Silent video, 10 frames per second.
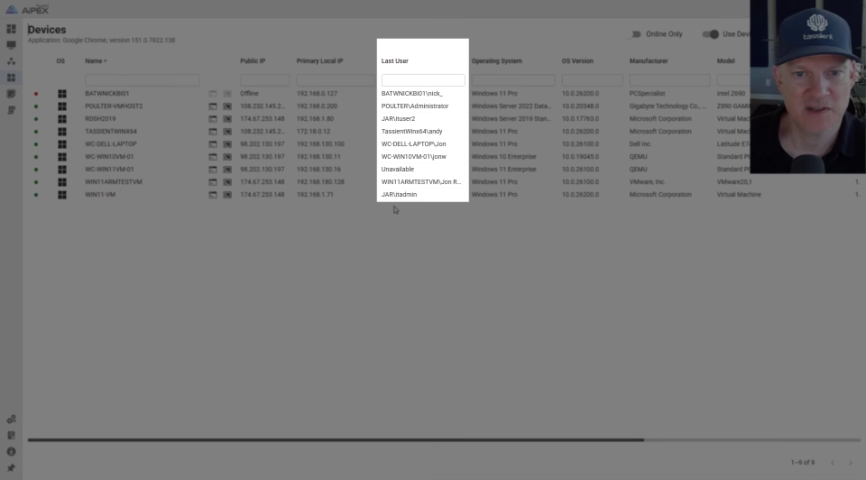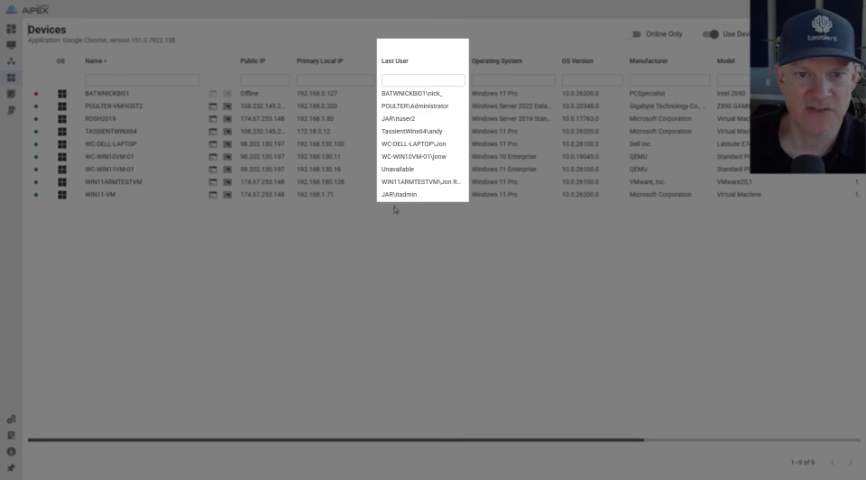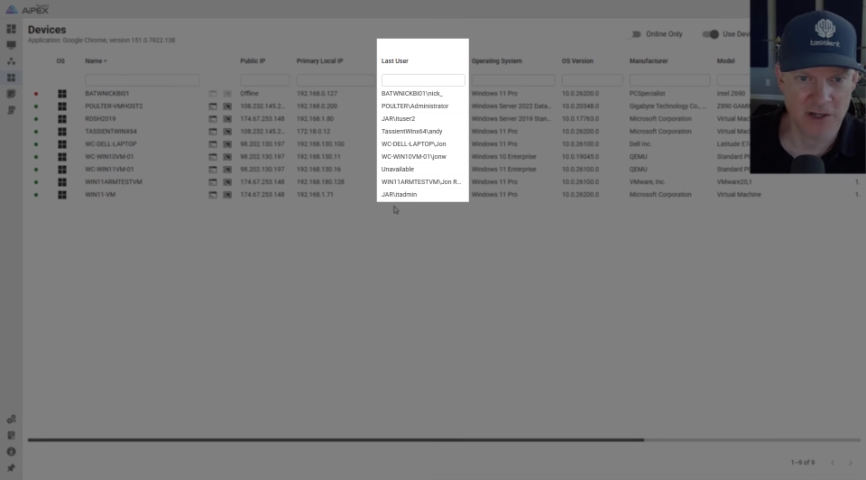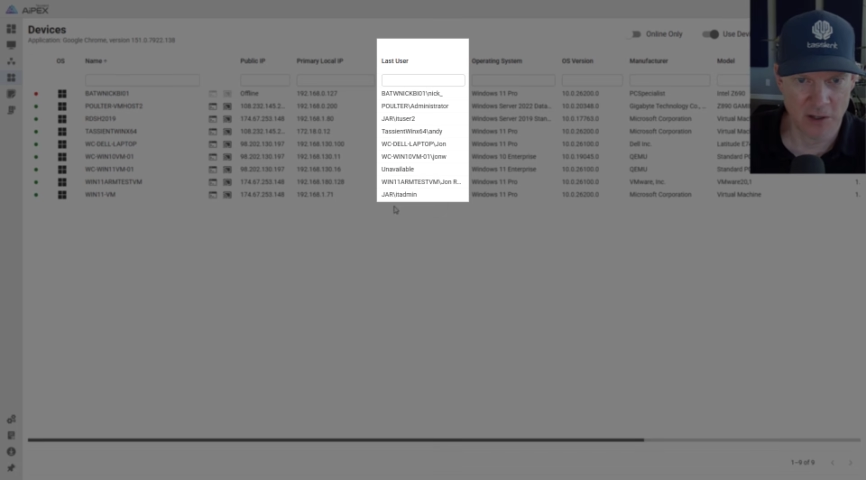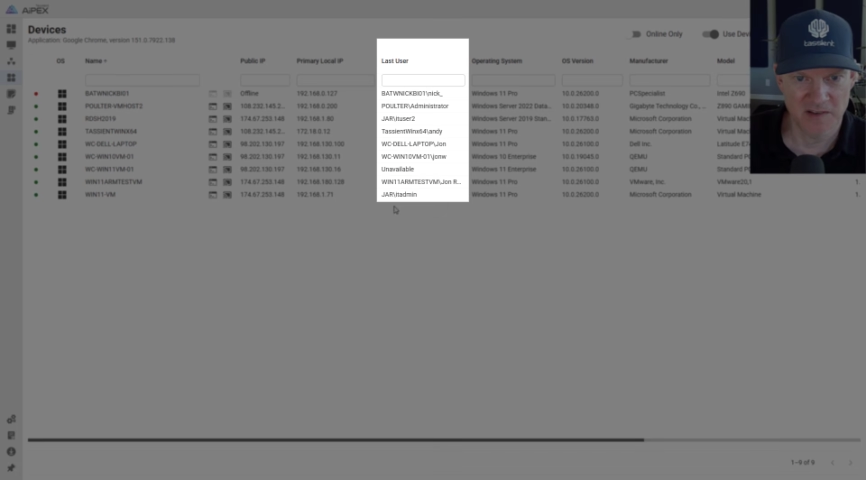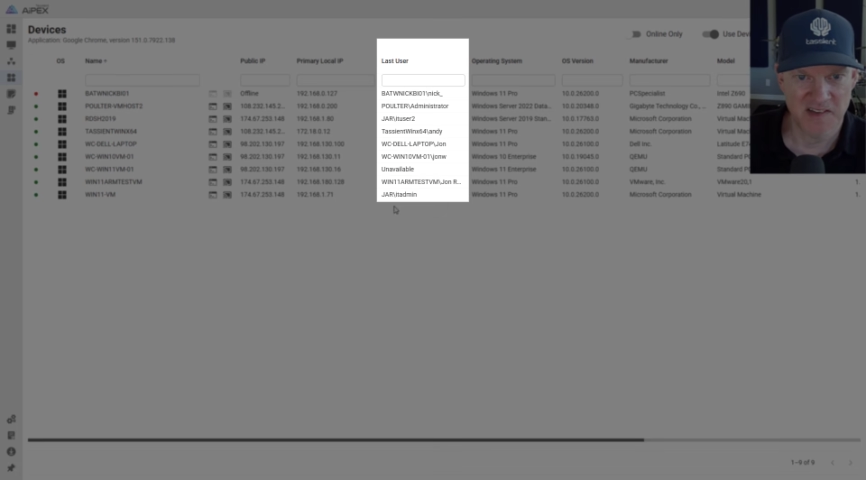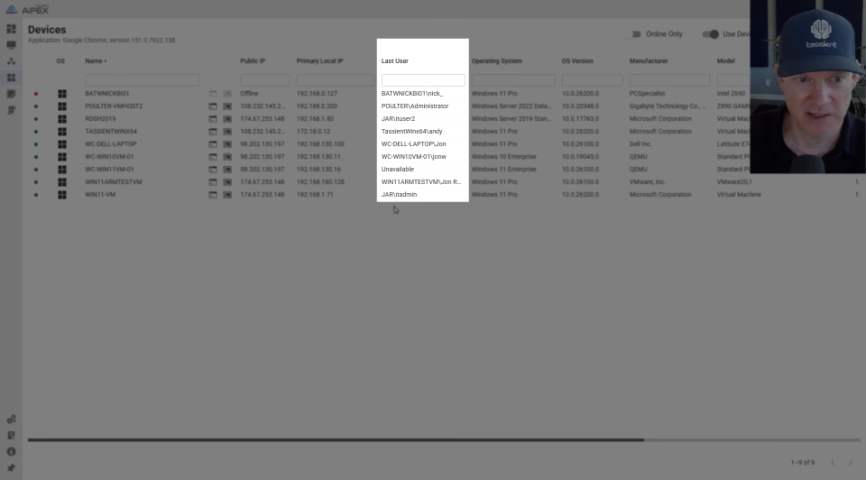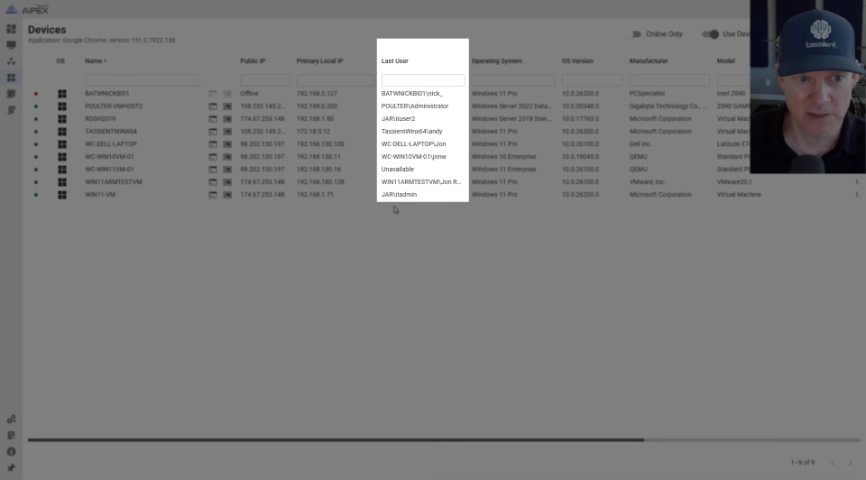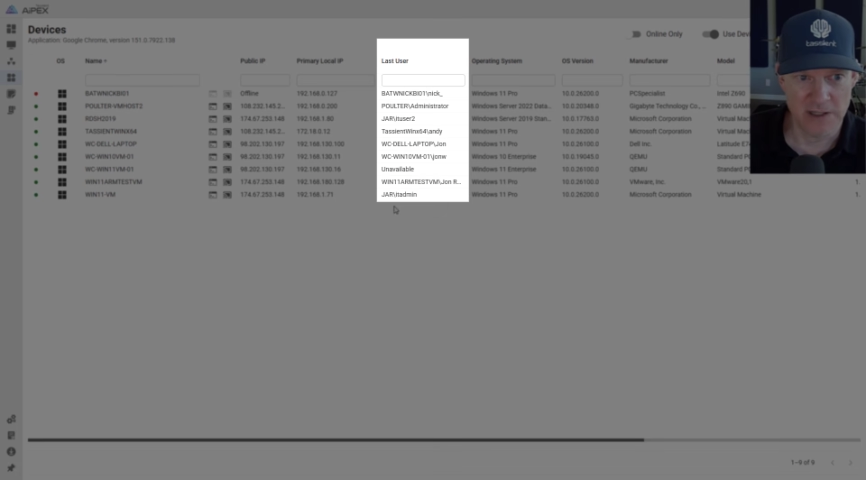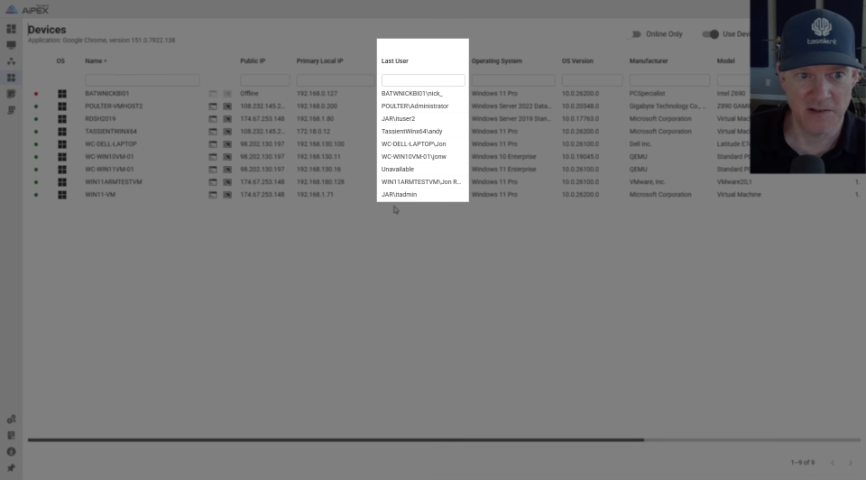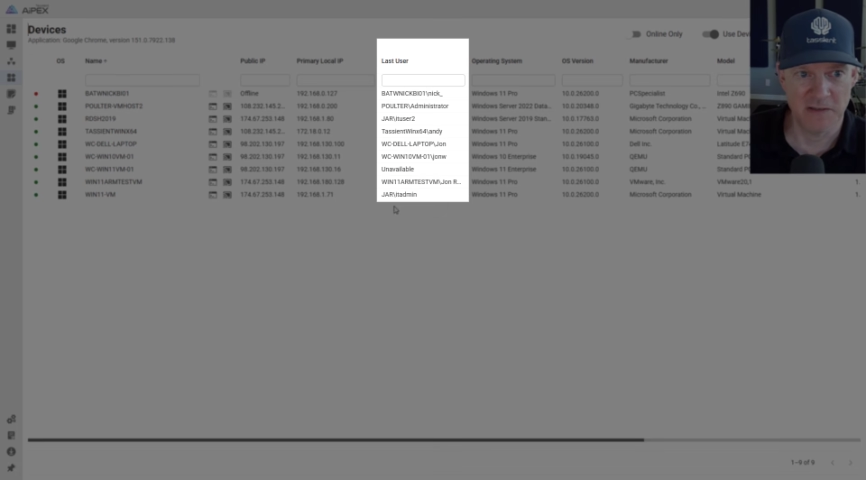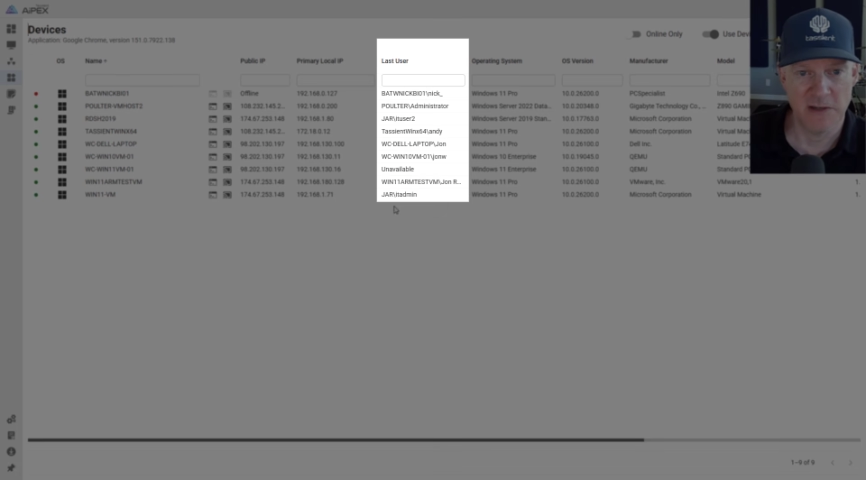just the console user,